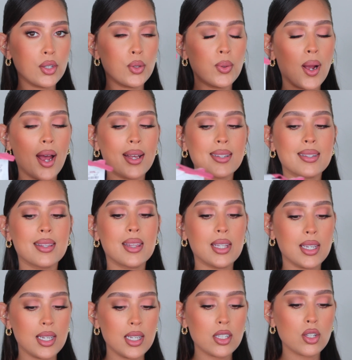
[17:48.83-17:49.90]
You guys,
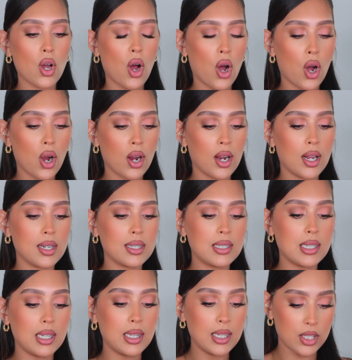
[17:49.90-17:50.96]
these are
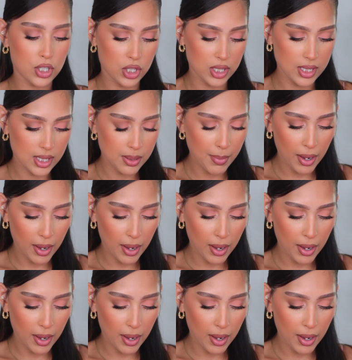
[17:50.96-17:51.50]
delicious.